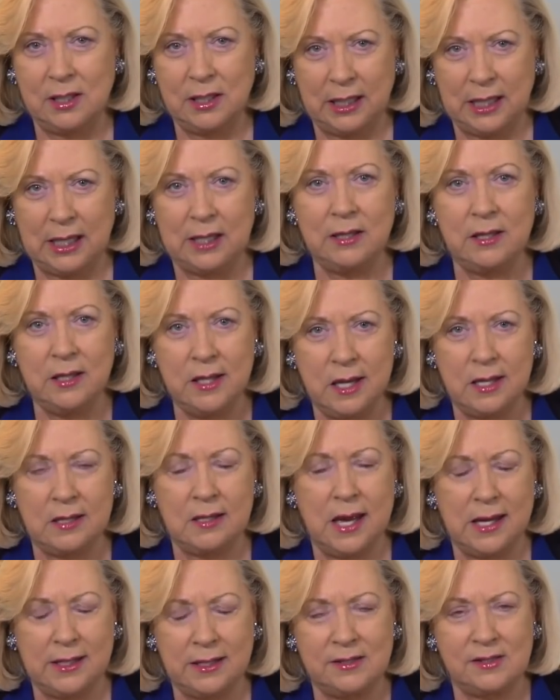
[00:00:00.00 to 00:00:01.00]
in the
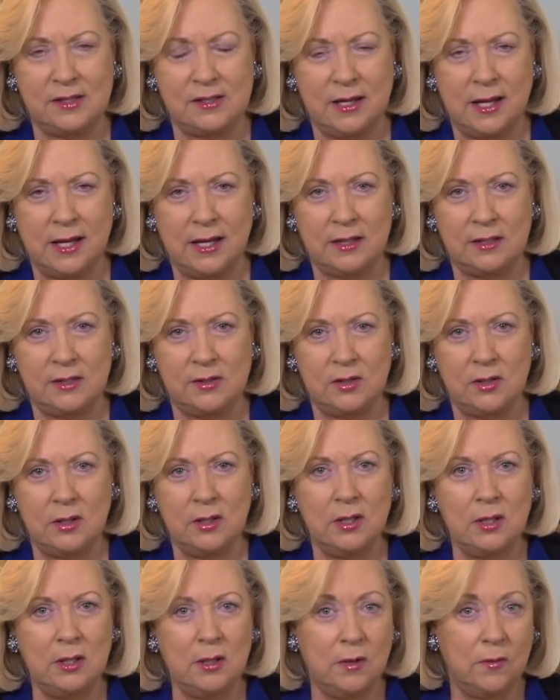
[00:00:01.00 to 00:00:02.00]
United States
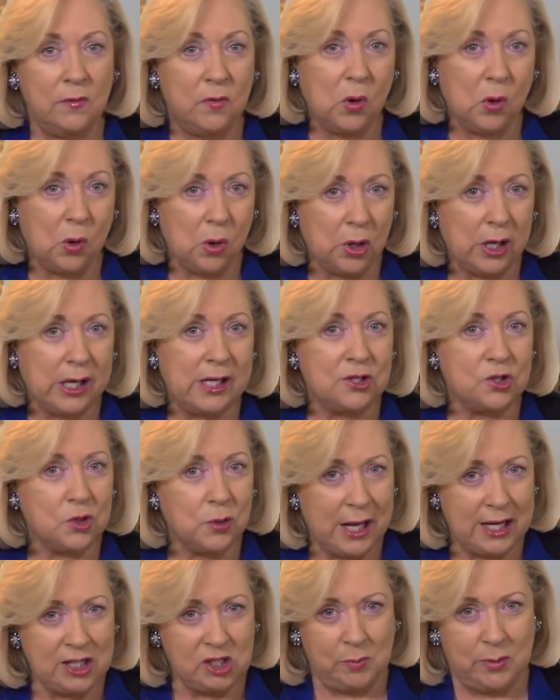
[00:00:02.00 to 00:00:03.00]
for organ
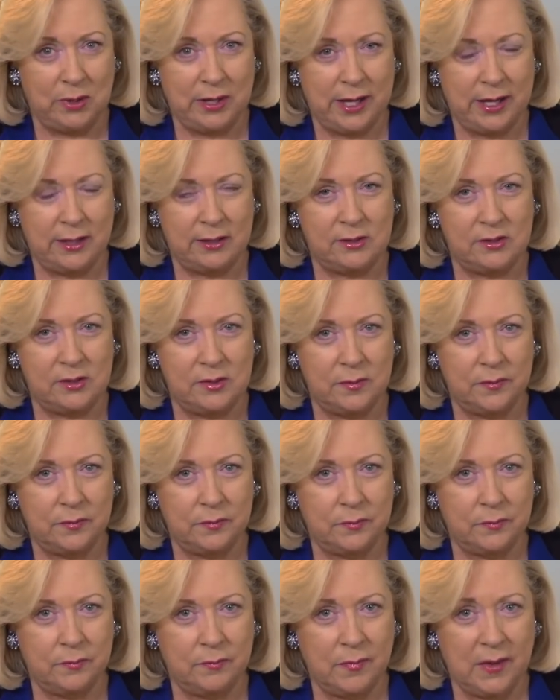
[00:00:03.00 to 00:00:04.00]
transplants.
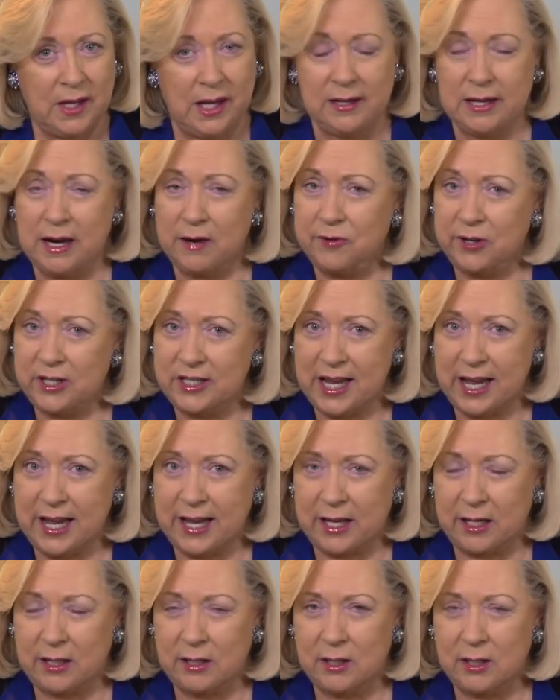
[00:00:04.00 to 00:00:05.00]
And every
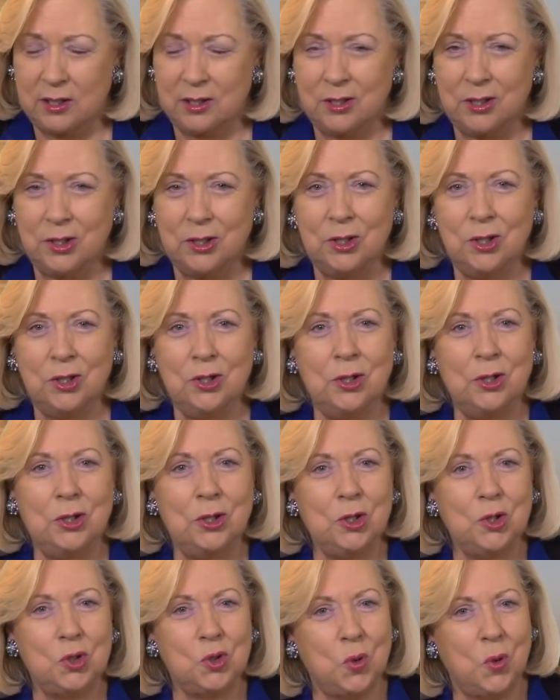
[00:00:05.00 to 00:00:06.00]
day,
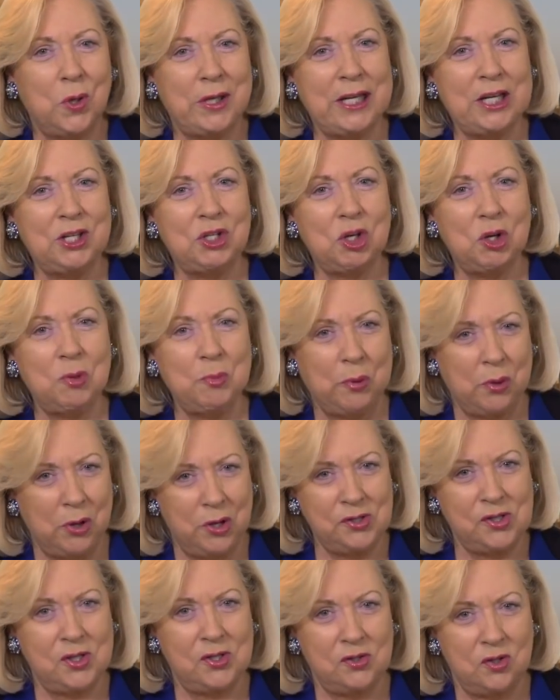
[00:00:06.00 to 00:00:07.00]
22
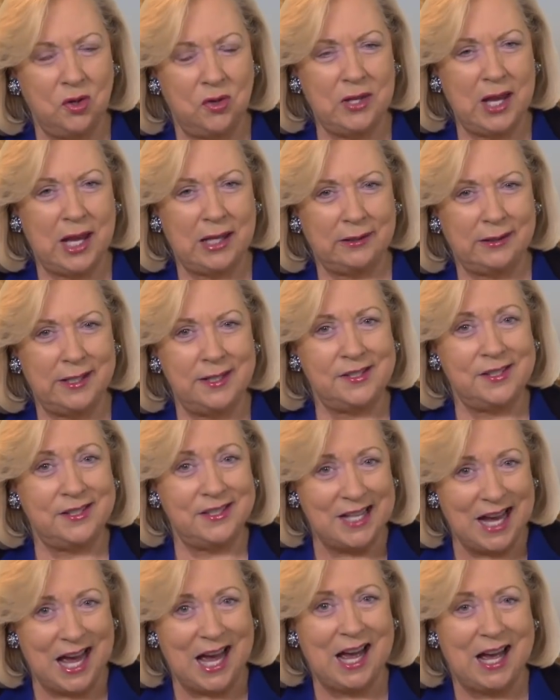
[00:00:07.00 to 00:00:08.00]
persons on that list
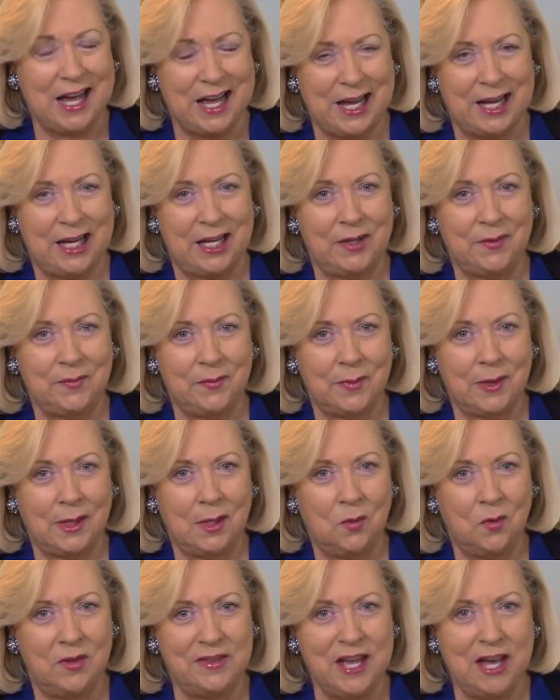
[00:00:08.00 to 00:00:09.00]
die
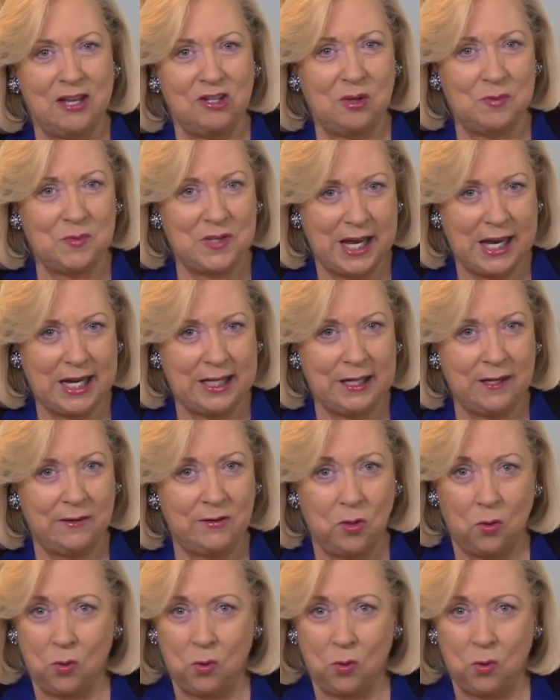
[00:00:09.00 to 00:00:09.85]
without obtaining the